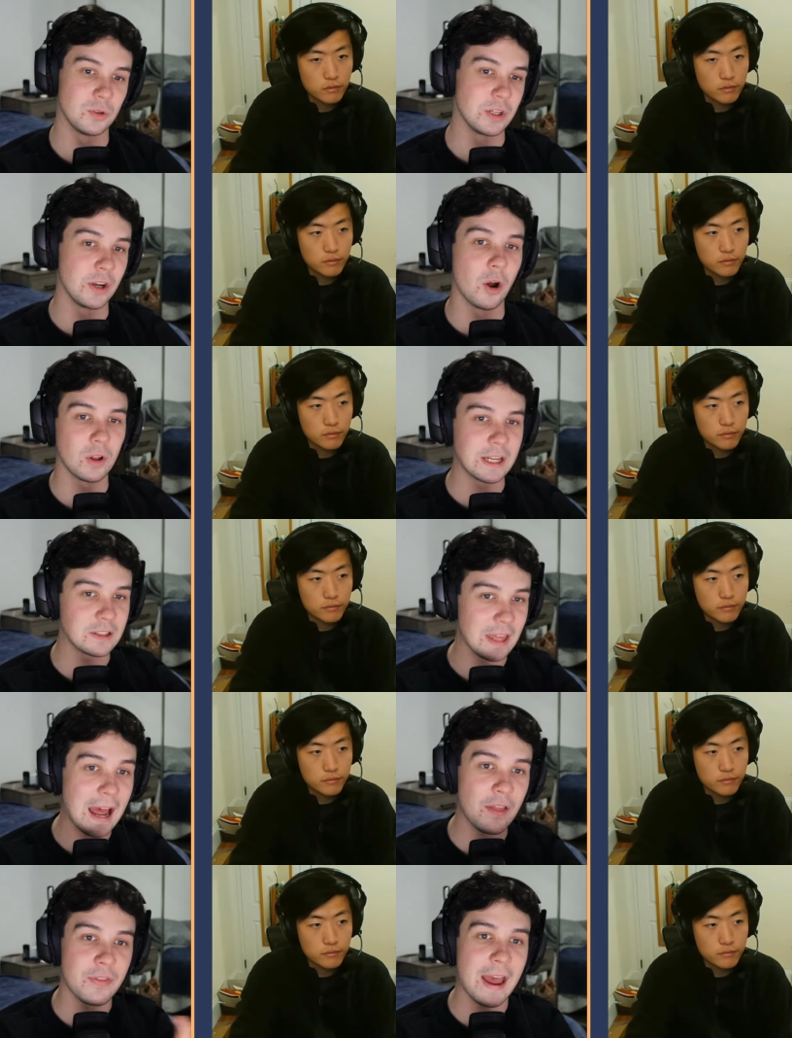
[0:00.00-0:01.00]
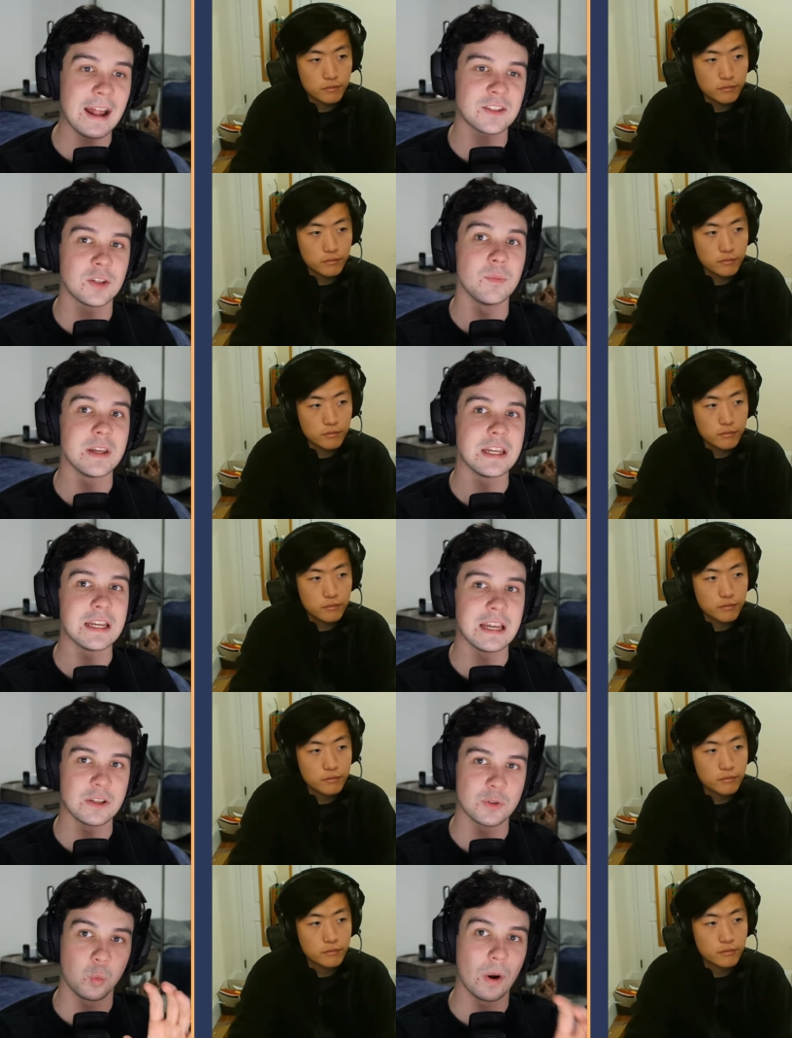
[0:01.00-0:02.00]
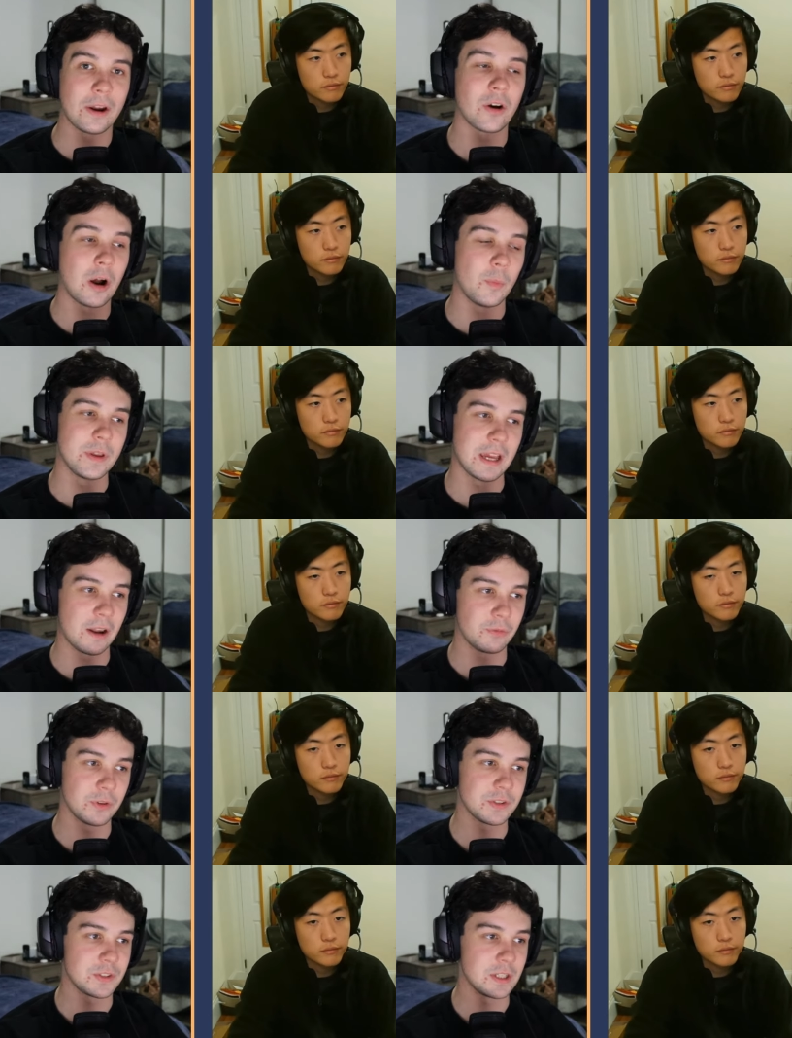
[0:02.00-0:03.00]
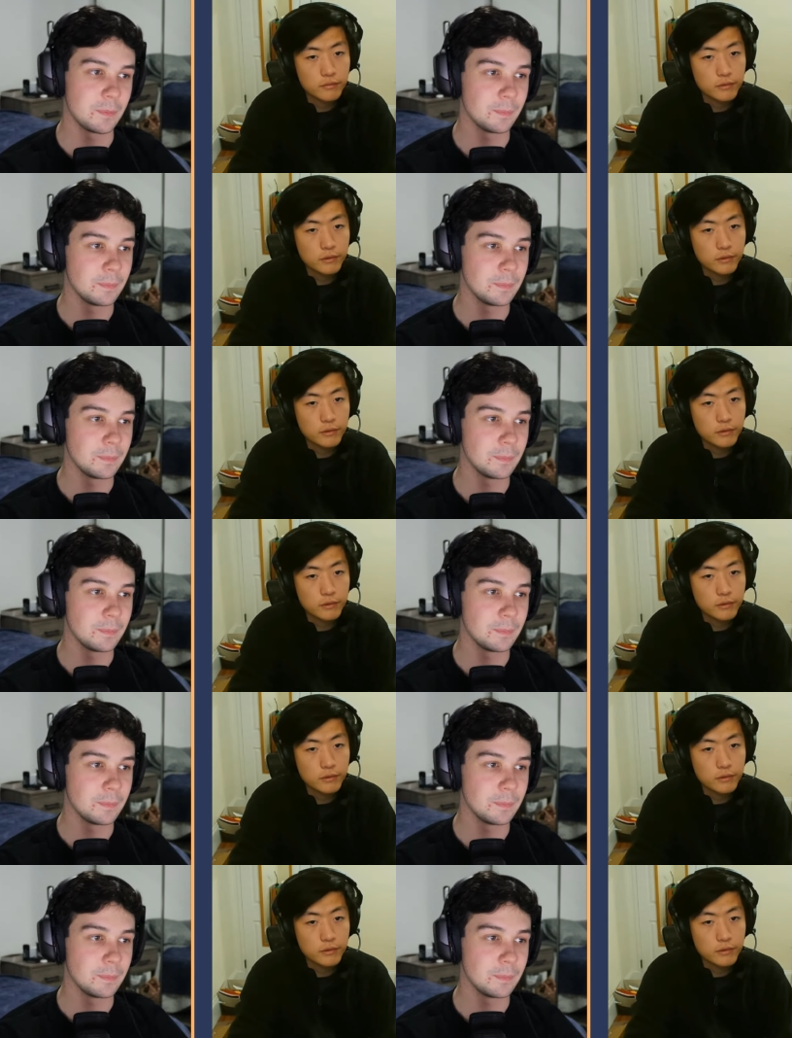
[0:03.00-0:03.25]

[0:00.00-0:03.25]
Speaker 1: You know, like that that to me is where I'll be at for this team.